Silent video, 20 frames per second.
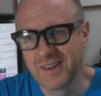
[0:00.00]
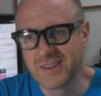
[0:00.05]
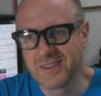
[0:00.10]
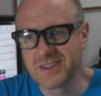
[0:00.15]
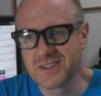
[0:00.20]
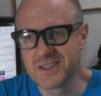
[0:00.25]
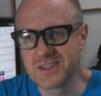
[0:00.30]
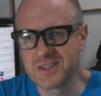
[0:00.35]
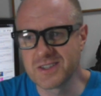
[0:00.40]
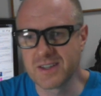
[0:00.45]

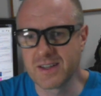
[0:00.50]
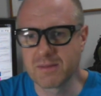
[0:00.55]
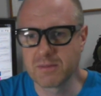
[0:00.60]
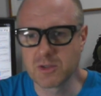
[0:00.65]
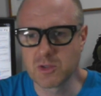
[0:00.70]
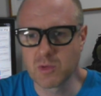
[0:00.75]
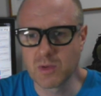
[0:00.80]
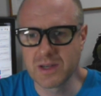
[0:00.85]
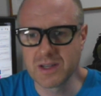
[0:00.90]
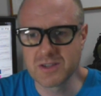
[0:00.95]
This is the number
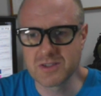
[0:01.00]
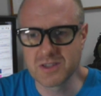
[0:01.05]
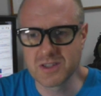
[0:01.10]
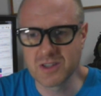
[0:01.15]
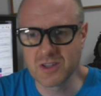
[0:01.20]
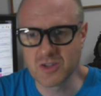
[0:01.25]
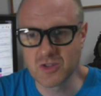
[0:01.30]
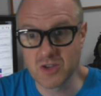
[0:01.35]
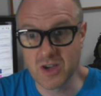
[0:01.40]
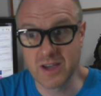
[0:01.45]
20 city
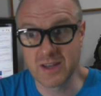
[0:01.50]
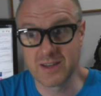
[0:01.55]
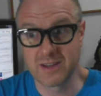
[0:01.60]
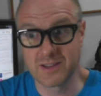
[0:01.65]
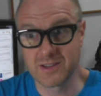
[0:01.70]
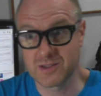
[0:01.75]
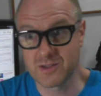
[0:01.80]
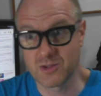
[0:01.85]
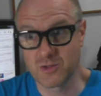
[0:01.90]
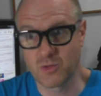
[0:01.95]
in China, and
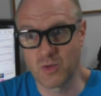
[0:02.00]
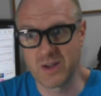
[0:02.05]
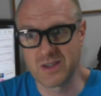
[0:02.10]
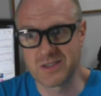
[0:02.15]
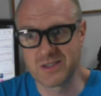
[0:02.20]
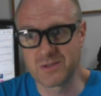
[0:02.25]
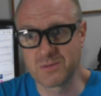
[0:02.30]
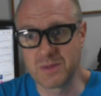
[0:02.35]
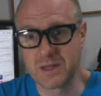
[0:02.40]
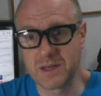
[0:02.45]
it's got
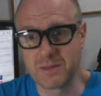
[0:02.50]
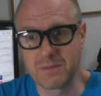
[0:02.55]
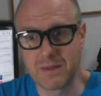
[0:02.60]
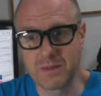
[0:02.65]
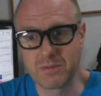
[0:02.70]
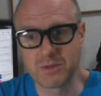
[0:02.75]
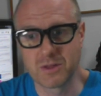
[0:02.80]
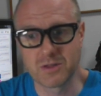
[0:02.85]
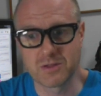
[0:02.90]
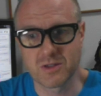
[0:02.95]
twice as many
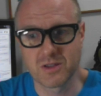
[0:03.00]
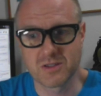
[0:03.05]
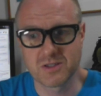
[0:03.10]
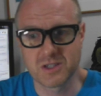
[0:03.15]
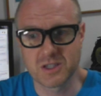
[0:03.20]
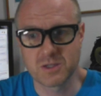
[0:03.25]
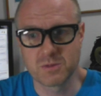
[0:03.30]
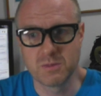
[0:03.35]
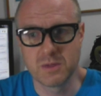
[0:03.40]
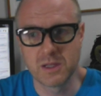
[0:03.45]
people. It's got
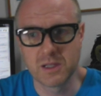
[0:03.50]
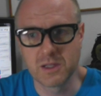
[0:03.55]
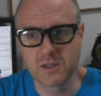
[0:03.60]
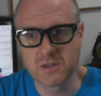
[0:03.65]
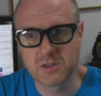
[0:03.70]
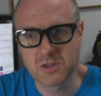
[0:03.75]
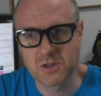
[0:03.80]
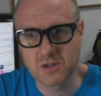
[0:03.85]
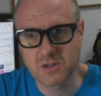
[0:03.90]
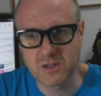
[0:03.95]
6
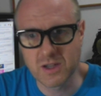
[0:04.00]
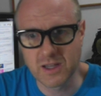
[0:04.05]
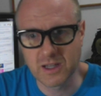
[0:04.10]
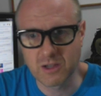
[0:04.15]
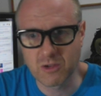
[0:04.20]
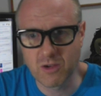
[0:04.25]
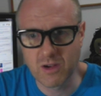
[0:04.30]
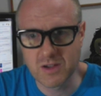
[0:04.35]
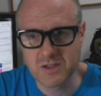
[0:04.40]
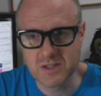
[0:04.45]
million, so it's kind of
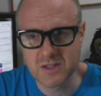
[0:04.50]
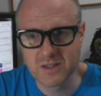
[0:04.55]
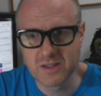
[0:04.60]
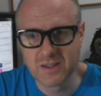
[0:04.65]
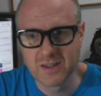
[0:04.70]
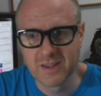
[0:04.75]
crazy.